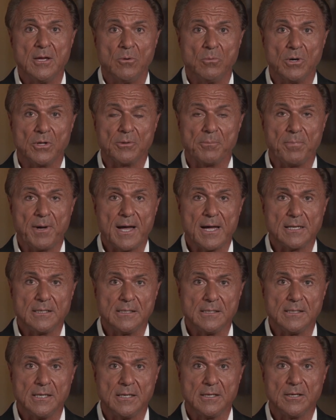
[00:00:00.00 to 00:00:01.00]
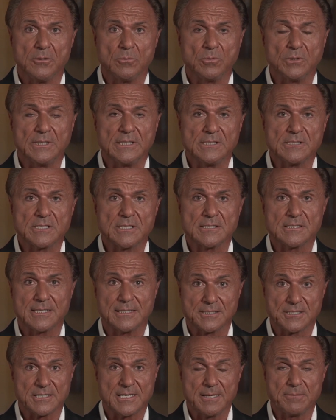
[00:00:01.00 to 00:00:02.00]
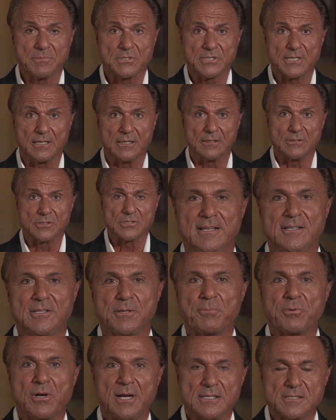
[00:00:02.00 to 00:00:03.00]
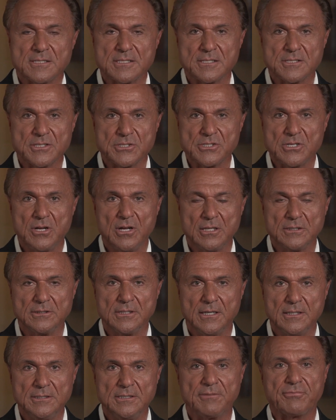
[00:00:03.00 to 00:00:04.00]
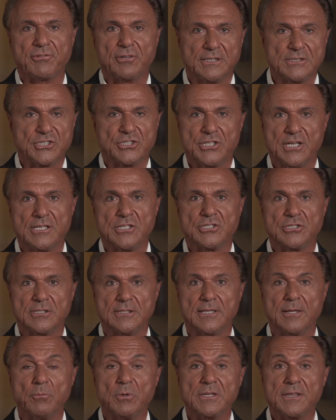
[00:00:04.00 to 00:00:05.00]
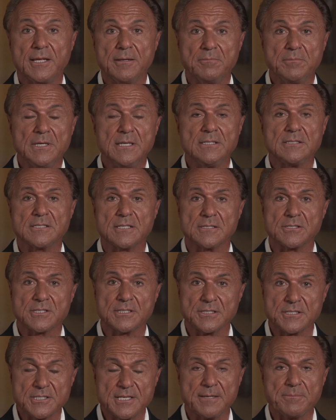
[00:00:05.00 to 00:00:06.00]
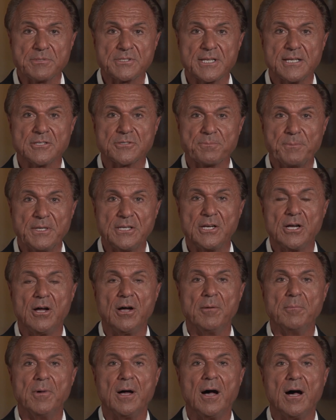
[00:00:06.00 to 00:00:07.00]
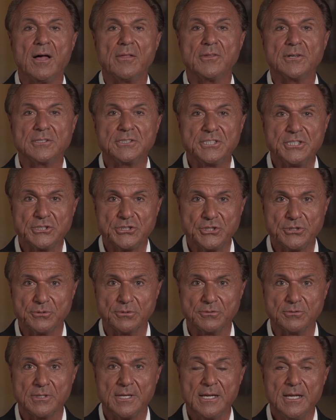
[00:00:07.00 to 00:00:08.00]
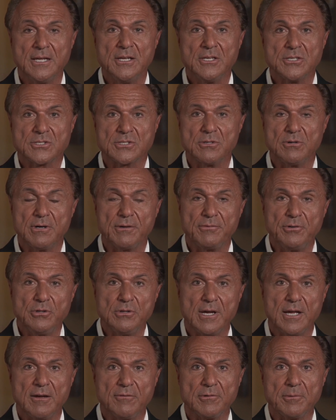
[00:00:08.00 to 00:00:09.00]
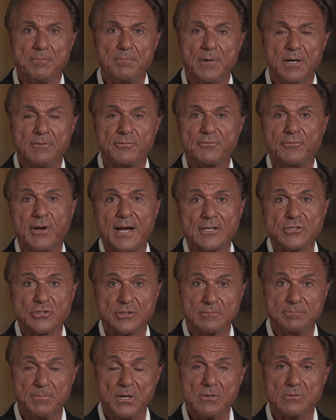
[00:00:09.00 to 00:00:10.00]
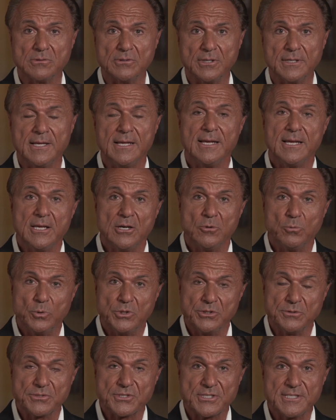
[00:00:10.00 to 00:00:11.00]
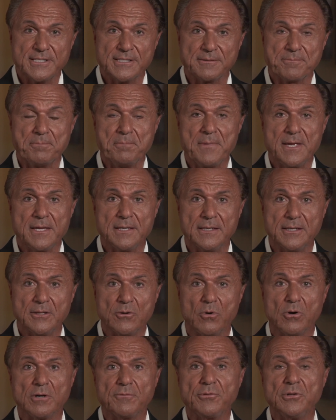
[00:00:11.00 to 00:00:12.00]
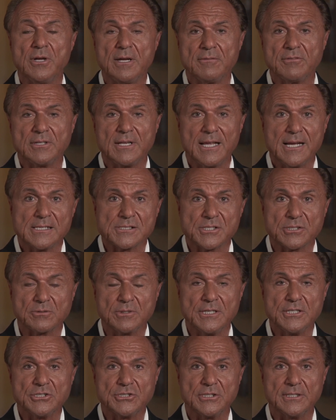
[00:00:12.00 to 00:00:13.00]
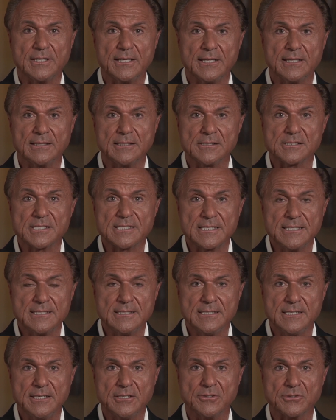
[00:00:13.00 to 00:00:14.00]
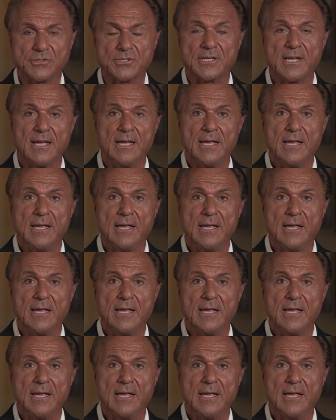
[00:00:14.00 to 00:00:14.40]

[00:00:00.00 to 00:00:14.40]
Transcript: Well, the body releases the stem cells. The process is called differentiation. And what that means is the stem cells become other tissue. So if you have a fractured bone, when you see it mend, or if you have a laceration and the skin heals,